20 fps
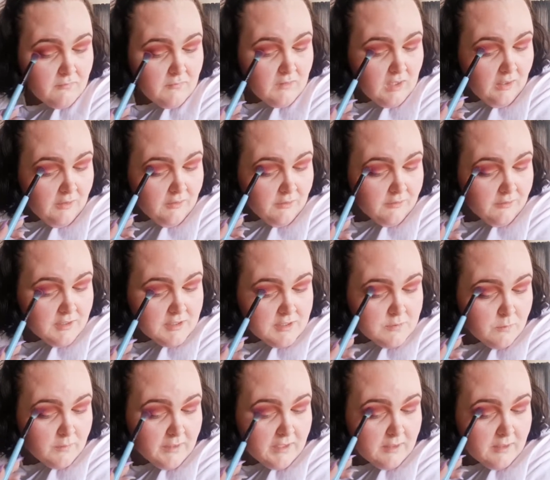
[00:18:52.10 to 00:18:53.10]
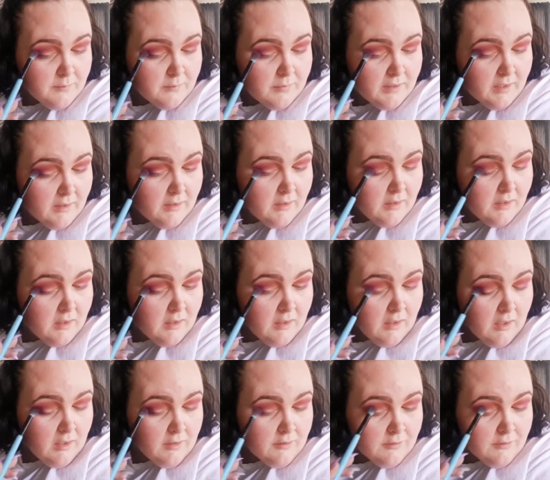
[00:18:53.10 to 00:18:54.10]
I know that's weird, but
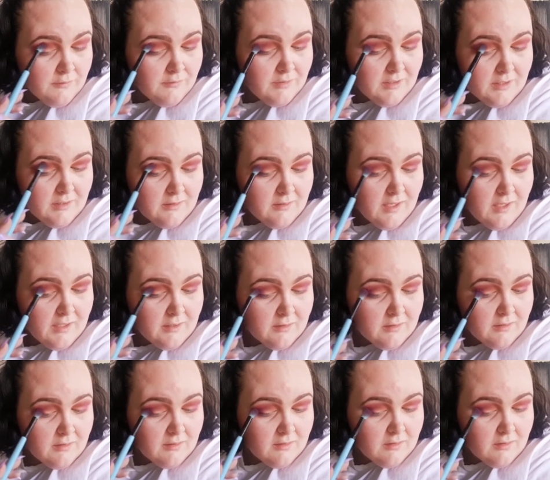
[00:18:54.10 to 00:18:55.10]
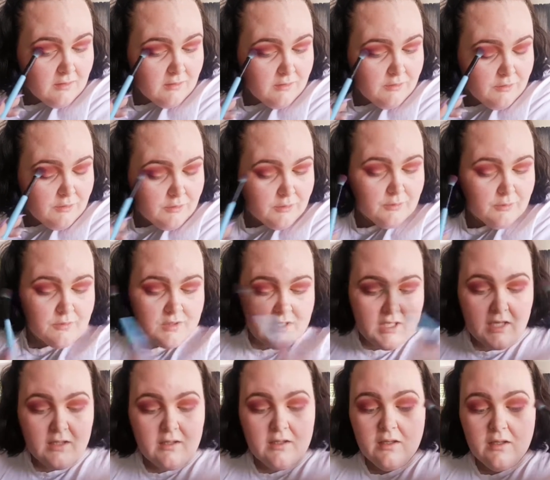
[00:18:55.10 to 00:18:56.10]
I don't really like new
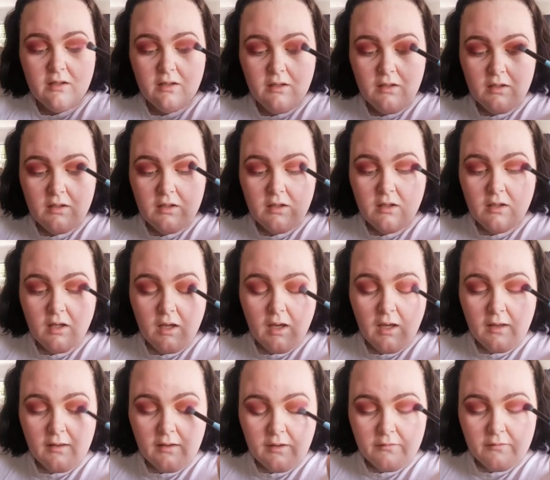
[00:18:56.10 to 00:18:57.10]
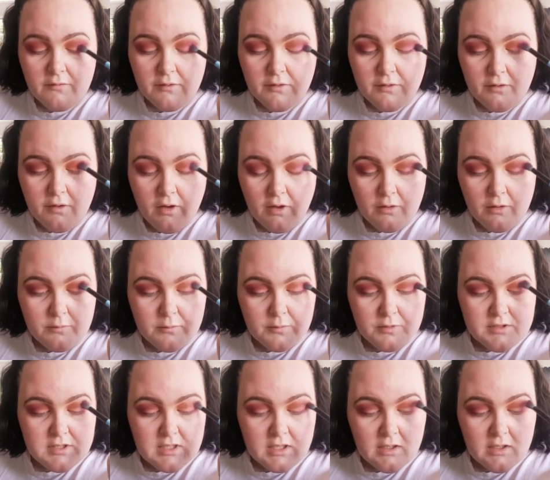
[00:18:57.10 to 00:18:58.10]
Taylor. I love her old
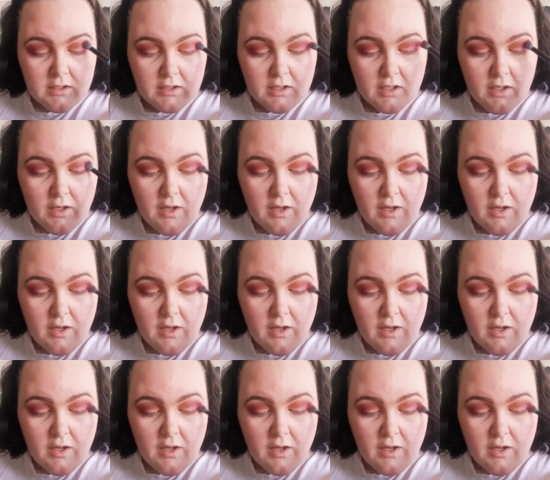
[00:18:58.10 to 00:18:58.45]
music.